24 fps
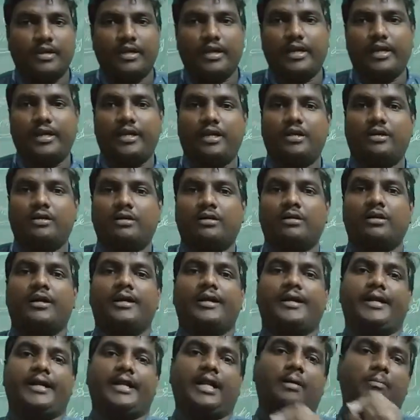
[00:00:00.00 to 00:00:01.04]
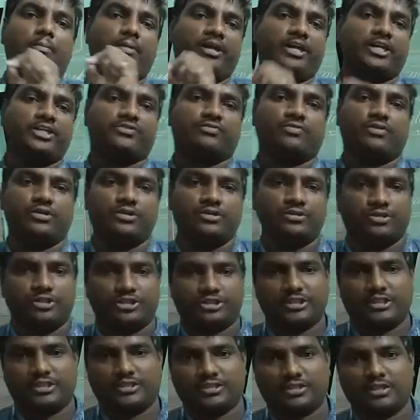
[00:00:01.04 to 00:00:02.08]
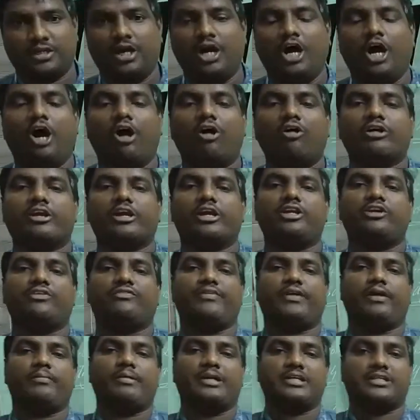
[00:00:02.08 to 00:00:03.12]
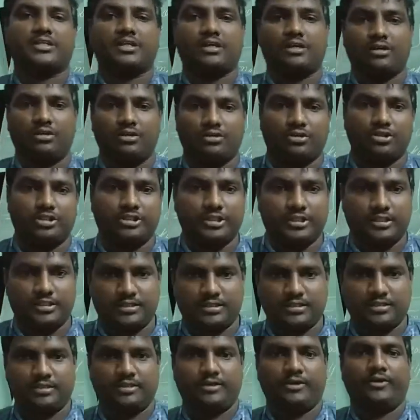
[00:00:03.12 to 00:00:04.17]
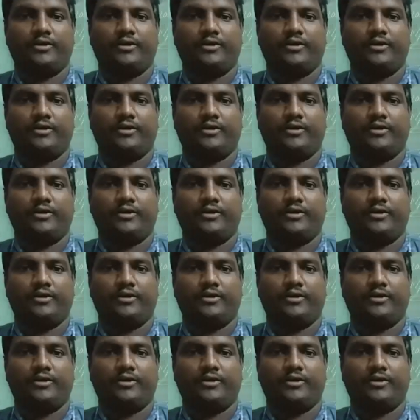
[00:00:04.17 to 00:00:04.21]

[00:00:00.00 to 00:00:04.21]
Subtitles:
and WH word questions. How can you frame yes or no questions?